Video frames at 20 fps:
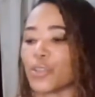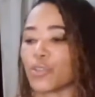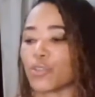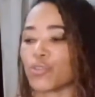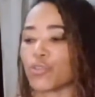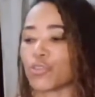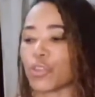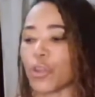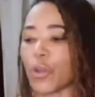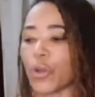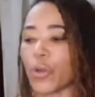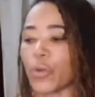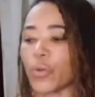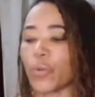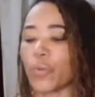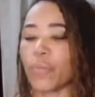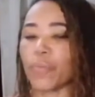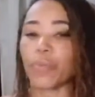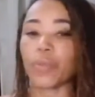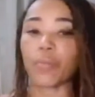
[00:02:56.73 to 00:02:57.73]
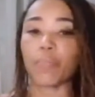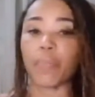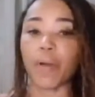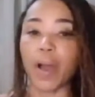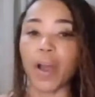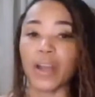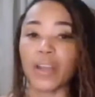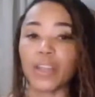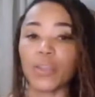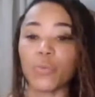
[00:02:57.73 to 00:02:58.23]
So the
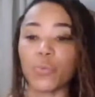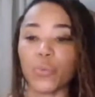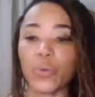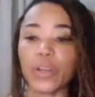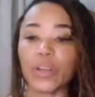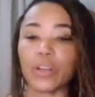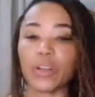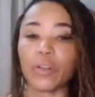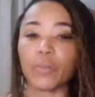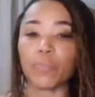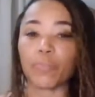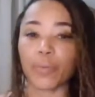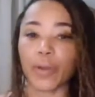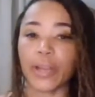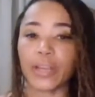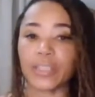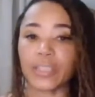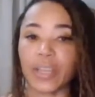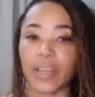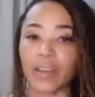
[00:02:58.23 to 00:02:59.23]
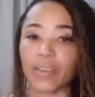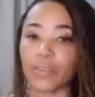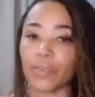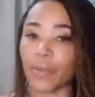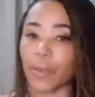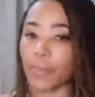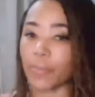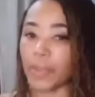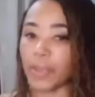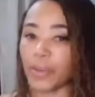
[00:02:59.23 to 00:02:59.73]
body will break down
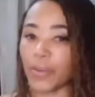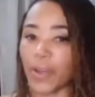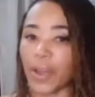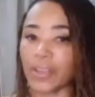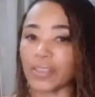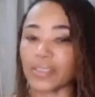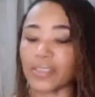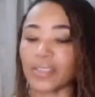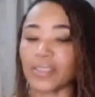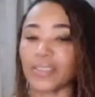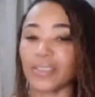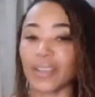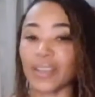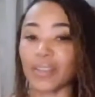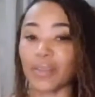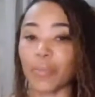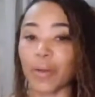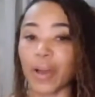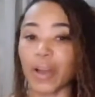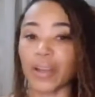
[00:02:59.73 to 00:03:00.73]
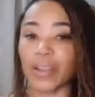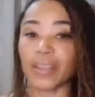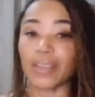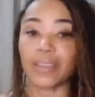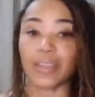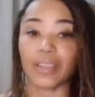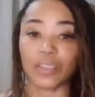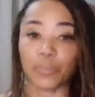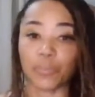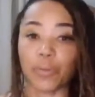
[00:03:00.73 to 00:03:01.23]
amino acids in the body.
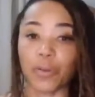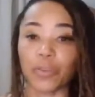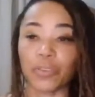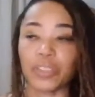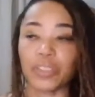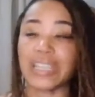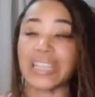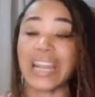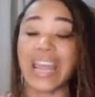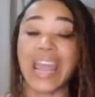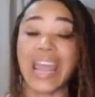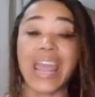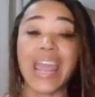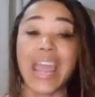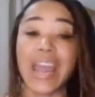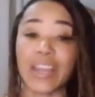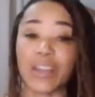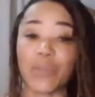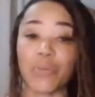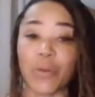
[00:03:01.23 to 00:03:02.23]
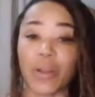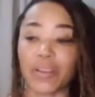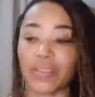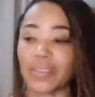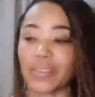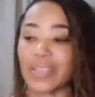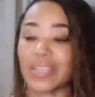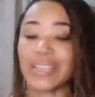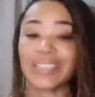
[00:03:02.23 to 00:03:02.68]
That's protein anywhere.